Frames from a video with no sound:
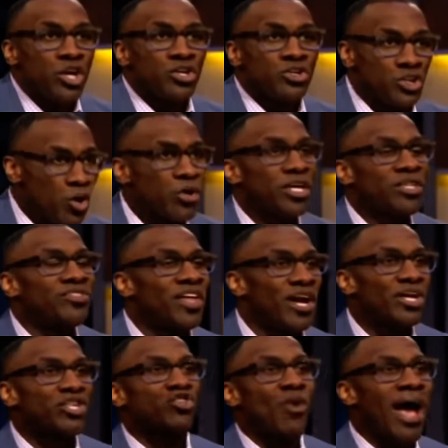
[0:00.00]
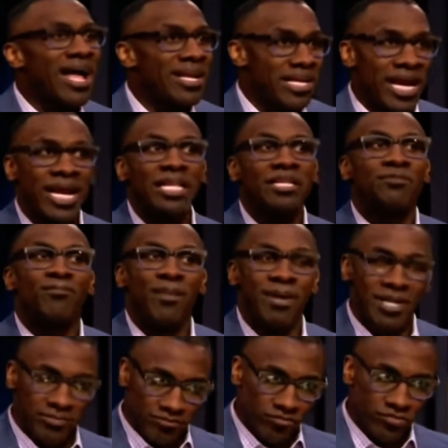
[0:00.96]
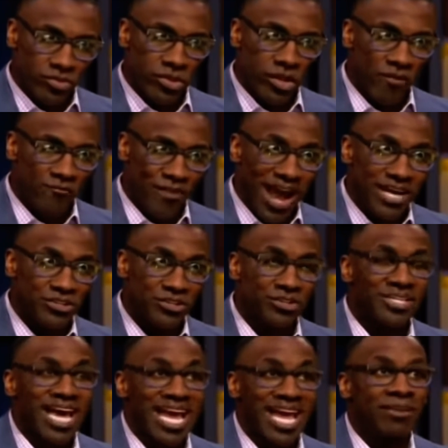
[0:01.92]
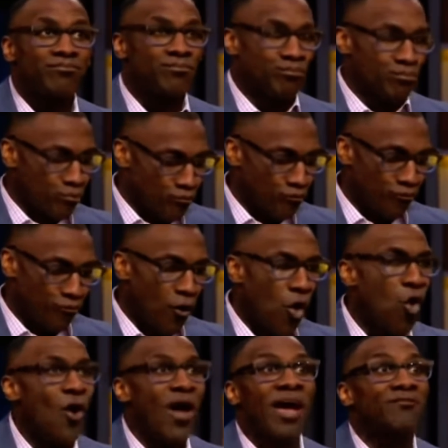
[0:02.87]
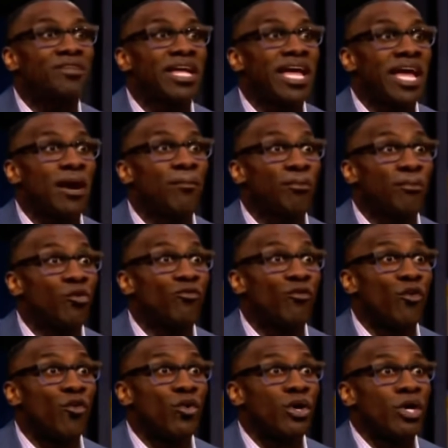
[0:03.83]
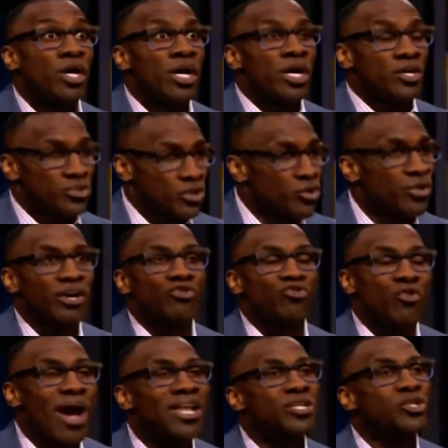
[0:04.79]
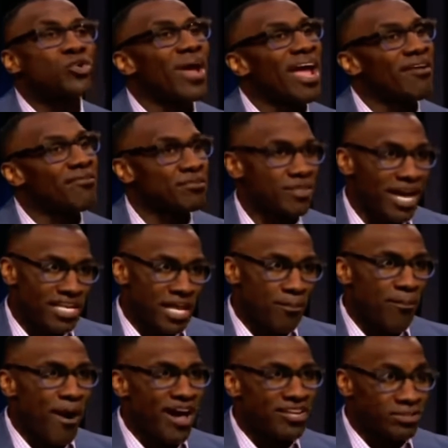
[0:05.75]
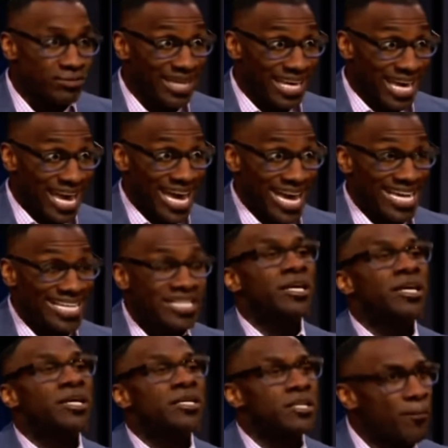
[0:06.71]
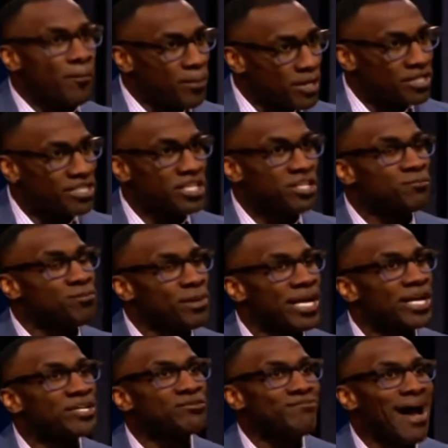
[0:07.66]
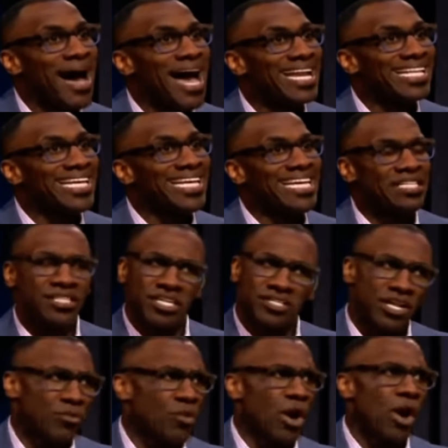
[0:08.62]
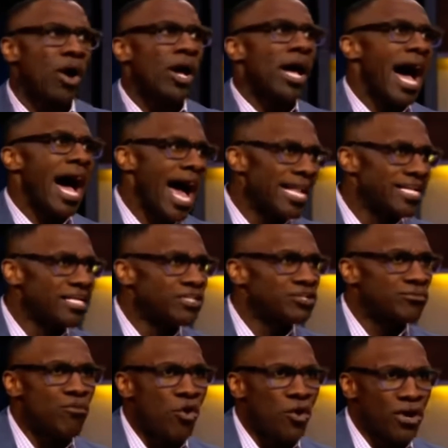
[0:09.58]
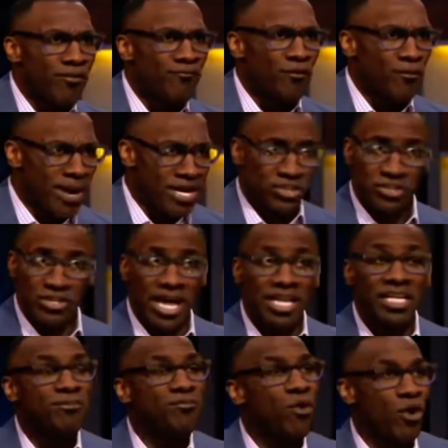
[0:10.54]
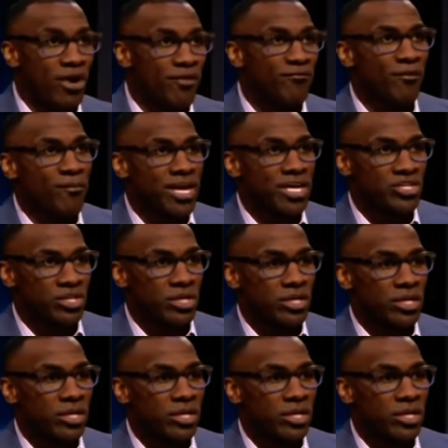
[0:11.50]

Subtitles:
So they're trying, and it's been, Pfizer's gained full FDA approval. So they're trying to do everything they possibly can to put these players' mind at ease. They said, well, I need some more information. I need more information.